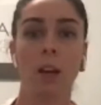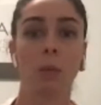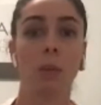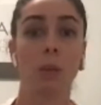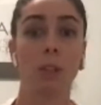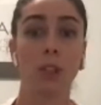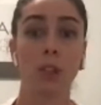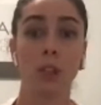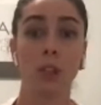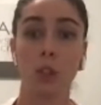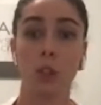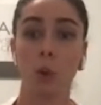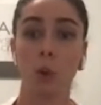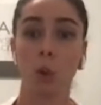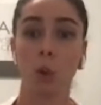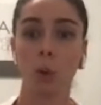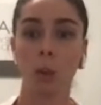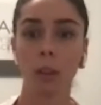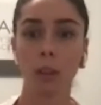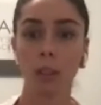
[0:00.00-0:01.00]

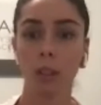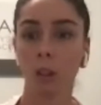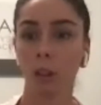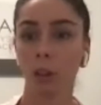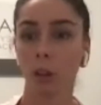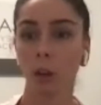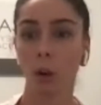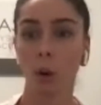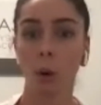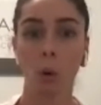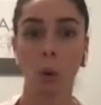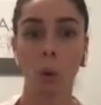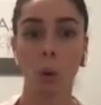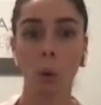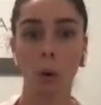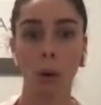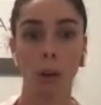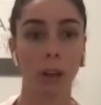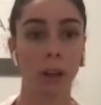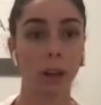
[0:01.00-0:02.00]
Restore Your
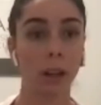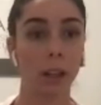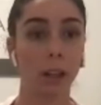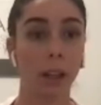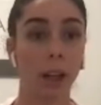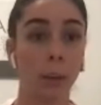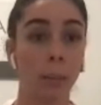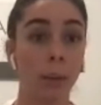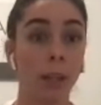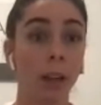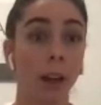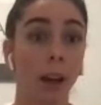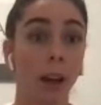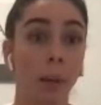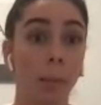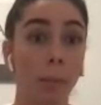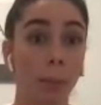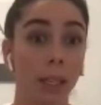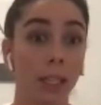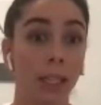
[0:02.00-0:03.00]
Core coming
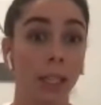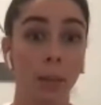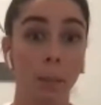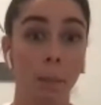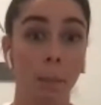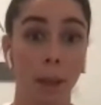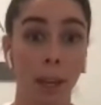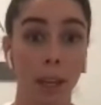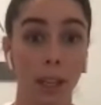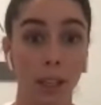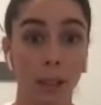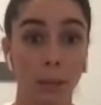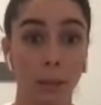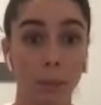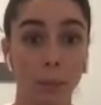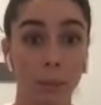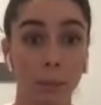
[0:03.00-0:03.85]
up in May.